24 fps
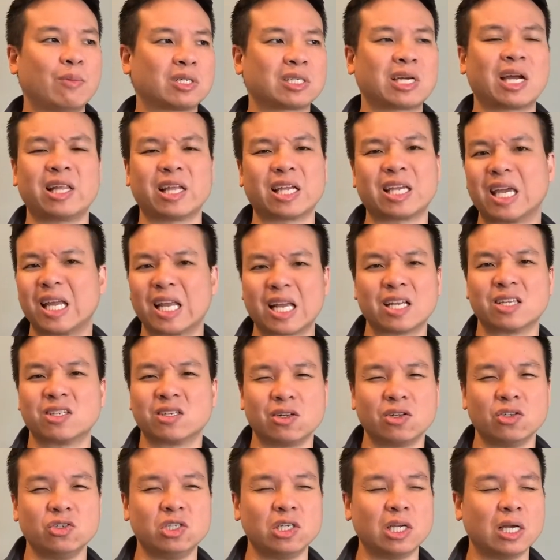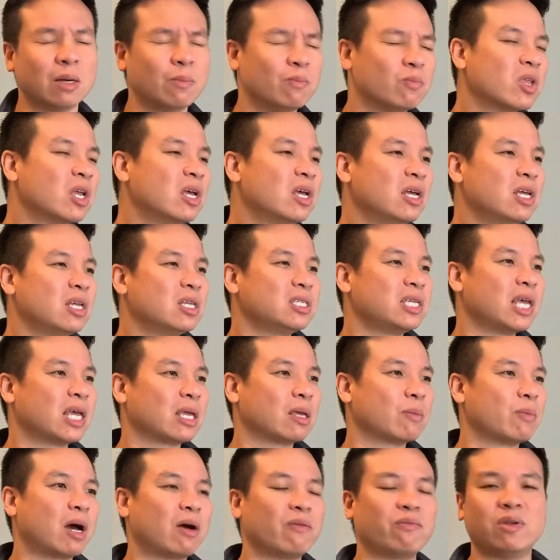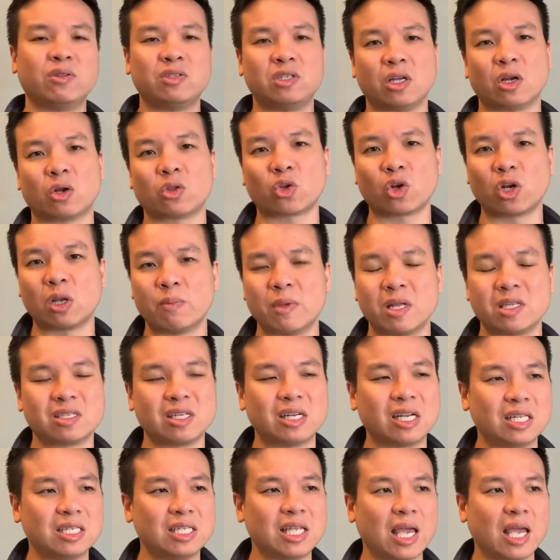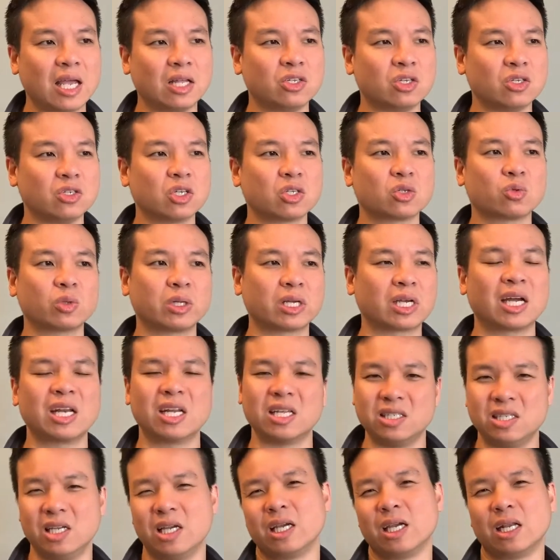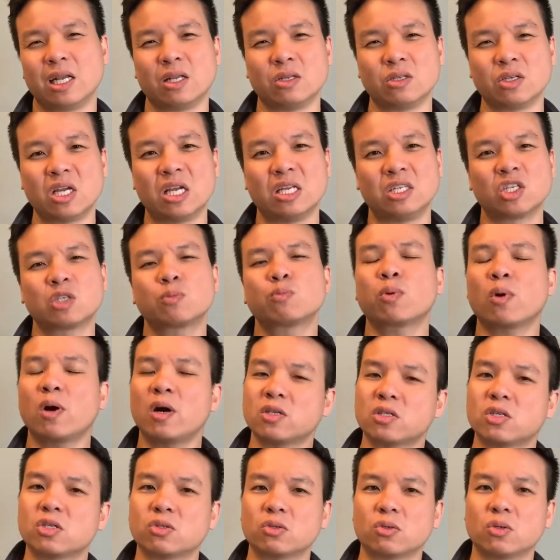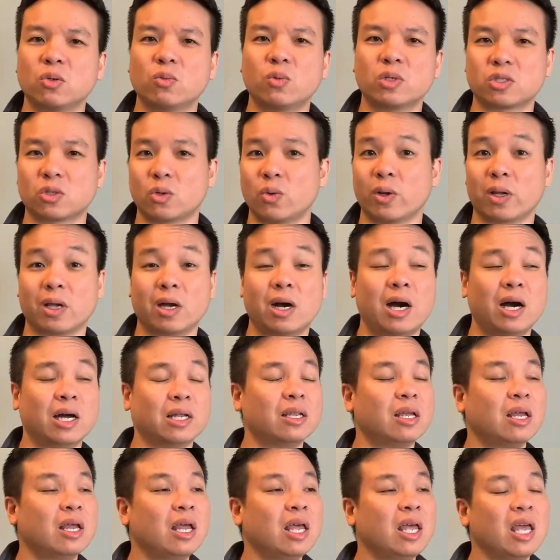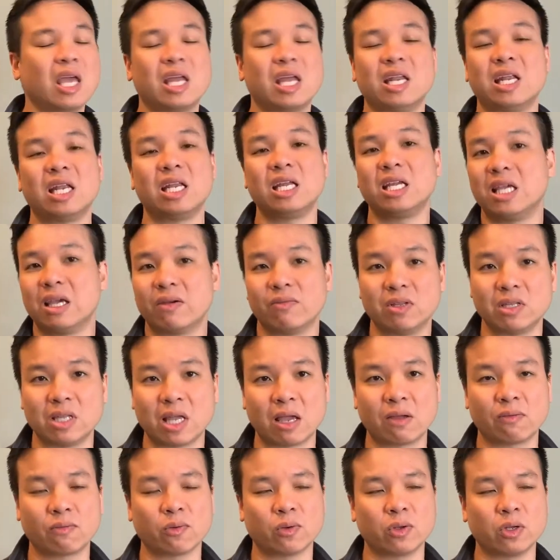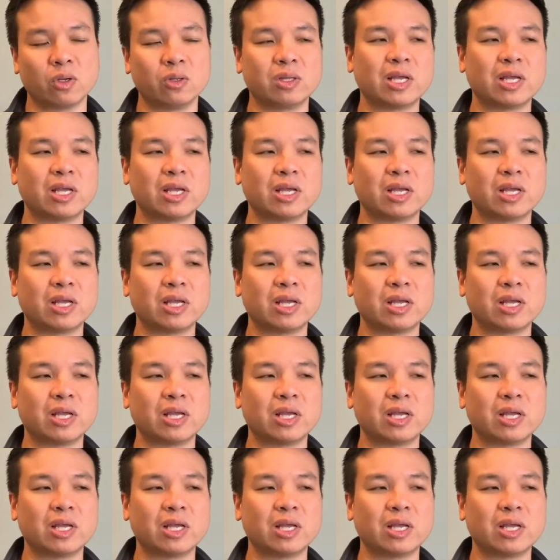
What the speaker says: It's kind of like getting into the gym, taking about 15 or 30 minutes in a day to just really kind of dig in and just process through what's going on in any given day for you.